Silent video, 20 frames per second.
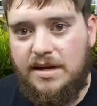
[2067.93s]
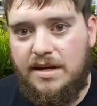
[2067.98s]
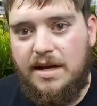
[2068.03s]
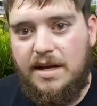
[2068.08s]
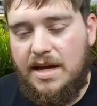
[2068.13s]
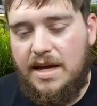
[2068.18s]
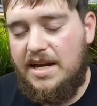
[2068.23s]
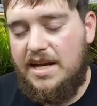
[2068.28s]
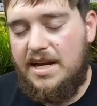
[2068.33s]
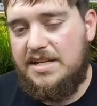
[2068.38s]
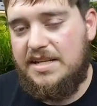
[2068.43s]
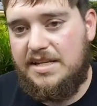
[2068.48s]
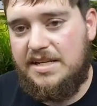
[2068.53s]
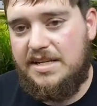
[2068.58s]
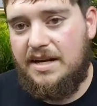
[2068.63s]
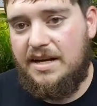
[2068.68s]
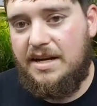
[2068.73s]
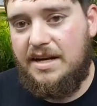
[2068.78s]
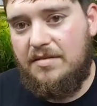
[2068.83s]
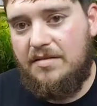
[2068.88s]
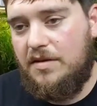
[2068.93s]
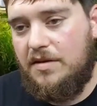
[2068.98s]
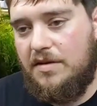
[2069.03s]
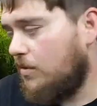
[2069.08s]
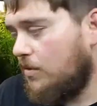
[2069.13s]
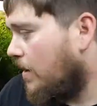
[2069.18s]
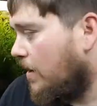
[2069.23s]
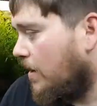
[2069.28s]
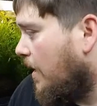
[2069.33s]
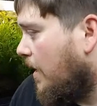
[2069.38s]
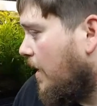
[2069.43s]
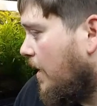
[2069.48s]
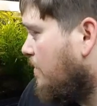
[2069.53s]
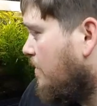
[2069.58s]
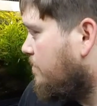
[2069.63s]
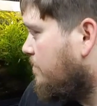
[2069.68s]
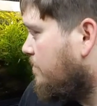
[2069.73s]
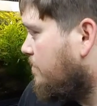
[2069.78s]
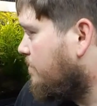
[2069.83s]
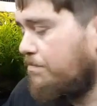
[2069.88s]
And it's going to give you a
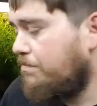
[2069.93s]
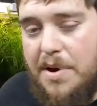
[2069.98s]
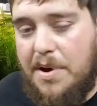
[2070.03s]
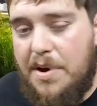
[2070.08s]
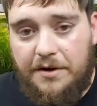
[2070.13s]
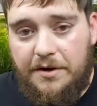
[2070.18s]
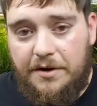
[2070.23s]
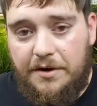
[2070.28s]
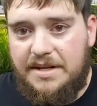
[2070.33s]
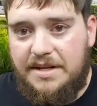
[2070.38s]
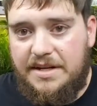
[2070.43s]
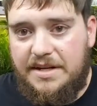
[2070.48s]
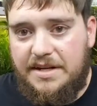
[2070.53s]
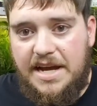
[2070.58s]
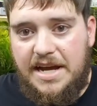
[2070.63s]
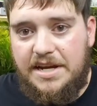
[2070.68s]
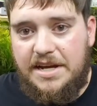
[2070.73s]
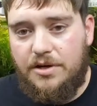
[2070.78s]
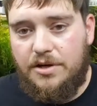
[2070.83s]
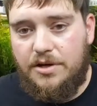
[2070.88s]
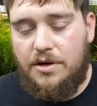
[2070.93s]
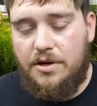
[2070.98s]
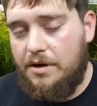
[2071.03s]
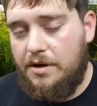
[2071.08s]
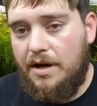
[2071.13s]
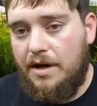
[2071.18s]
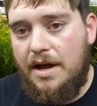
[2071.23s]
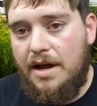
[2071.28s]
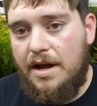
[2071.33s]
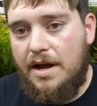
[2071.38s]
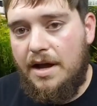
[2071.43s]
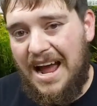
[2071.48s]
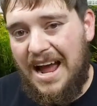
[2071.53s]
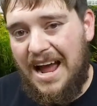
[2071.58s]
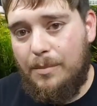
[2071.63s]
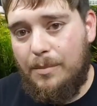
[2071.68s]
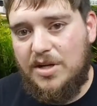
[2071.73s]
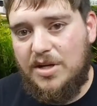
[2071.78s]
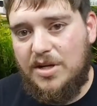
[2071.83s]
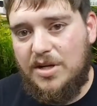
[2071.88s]
better indication on how
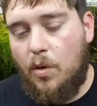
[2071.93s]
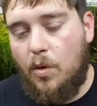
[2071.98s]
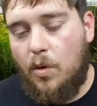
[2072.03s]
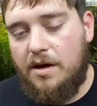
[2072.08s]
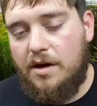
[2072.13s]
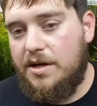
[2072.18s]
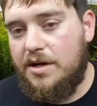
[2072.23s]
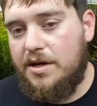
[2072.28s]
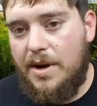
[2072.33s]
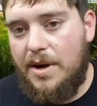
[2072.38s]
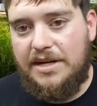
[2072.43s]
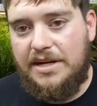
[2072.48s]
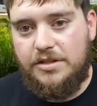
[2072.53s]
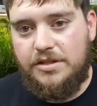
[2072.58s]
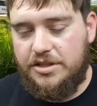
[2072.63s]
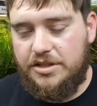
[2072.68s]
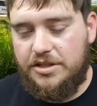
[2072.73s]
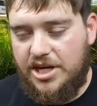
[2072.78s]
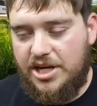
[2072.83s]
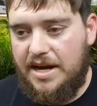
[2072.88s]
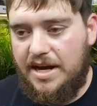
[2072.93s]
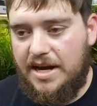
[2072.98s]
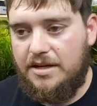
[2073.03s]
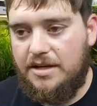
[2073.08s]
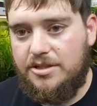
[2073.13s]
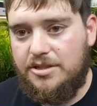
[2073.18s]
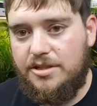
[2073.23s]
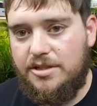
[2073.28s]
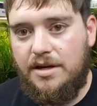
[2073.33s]
much water you actually change.